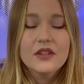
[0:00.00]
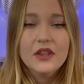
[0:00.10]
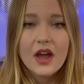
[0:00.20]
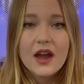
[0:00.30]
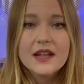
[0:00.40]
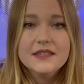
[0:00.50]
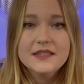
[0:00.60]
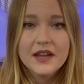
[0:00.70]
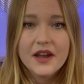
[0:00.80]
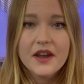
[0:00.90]

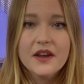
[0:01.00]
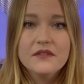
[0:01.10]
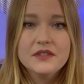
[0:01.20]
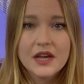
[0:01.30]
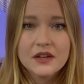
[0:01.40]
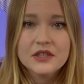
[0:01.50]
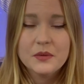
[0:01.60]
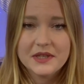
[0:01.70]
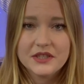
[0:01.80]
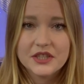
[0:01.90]
Lots of tongue
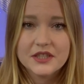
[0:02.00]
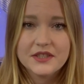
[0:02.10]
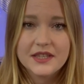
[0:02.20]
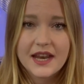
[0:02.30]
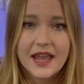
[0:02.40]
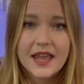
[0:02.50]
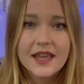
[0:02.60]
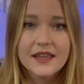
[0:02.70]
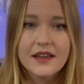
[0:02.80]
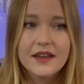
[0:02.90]
twisters today